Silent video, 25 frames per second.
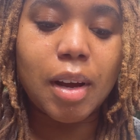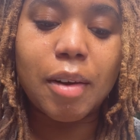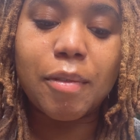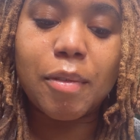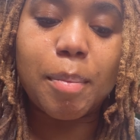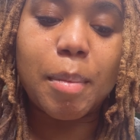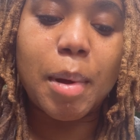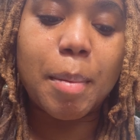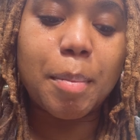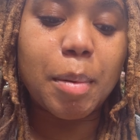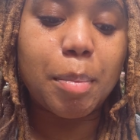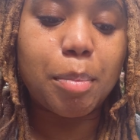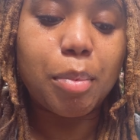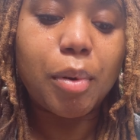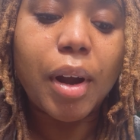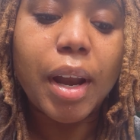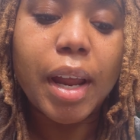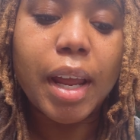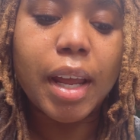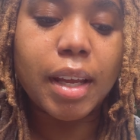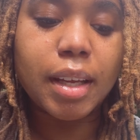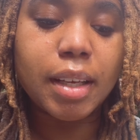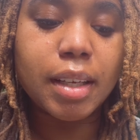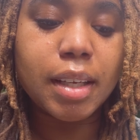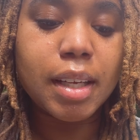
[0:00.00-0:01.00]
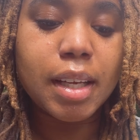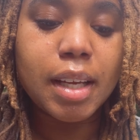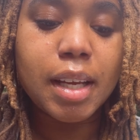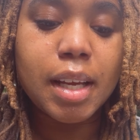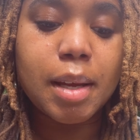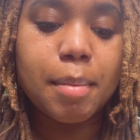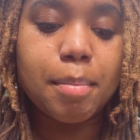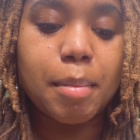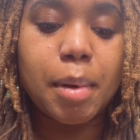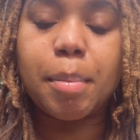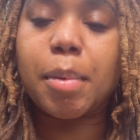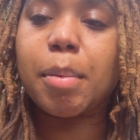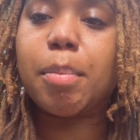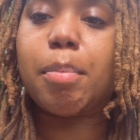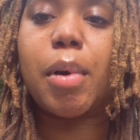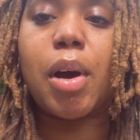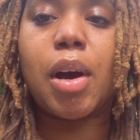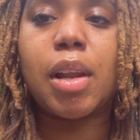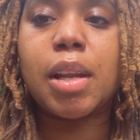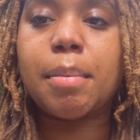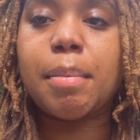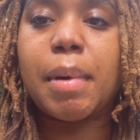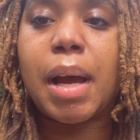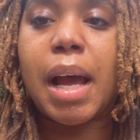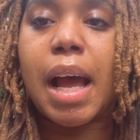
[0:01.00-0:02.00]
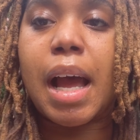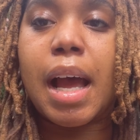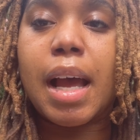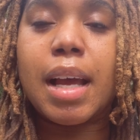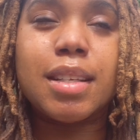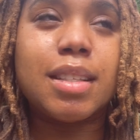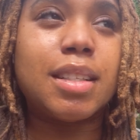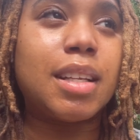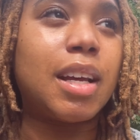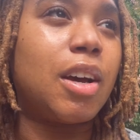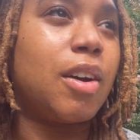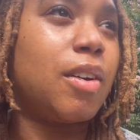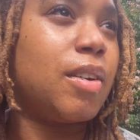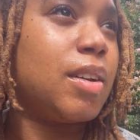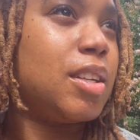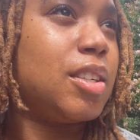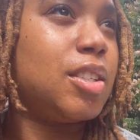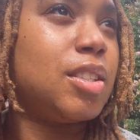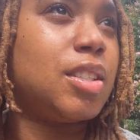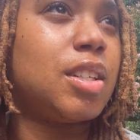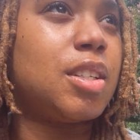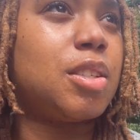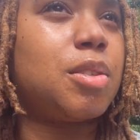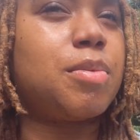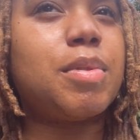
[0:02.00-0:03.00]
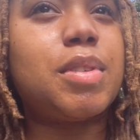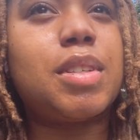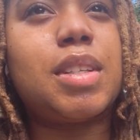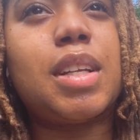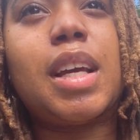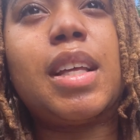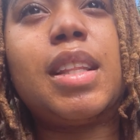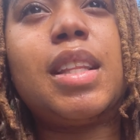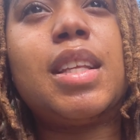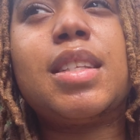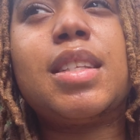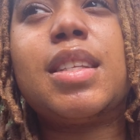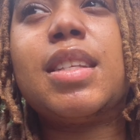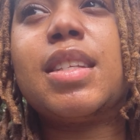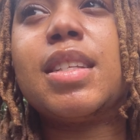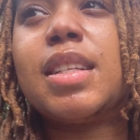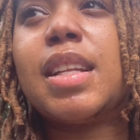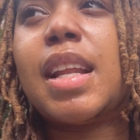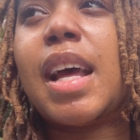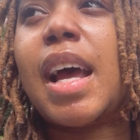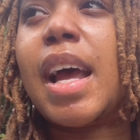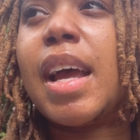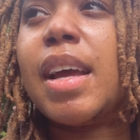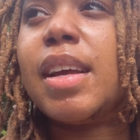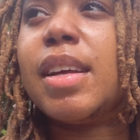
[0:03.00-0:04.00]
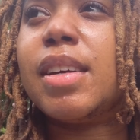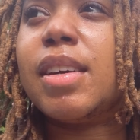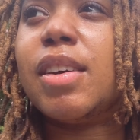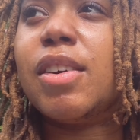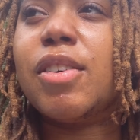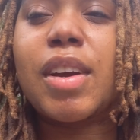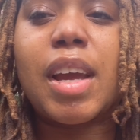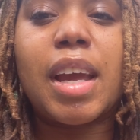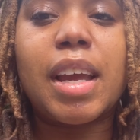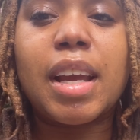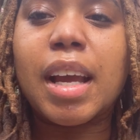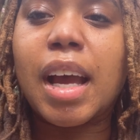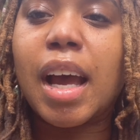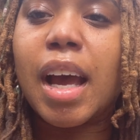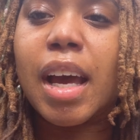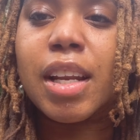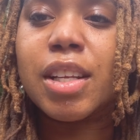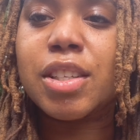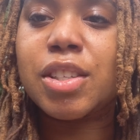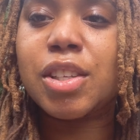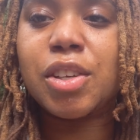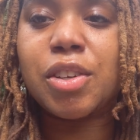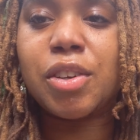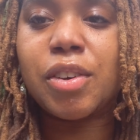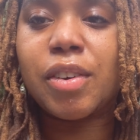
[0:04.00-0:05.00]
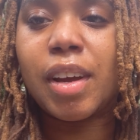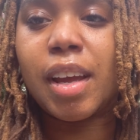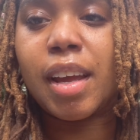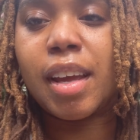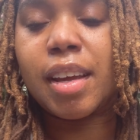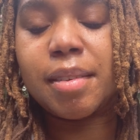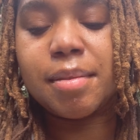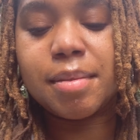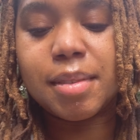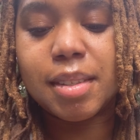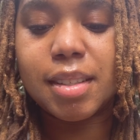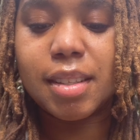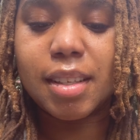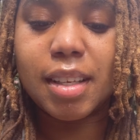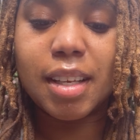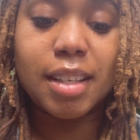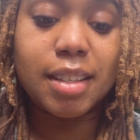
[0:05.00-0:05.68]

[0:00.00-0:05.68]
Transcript: I remember praying, remember bawling my eyes out, and just was like, is not okay, God, it's in your hands.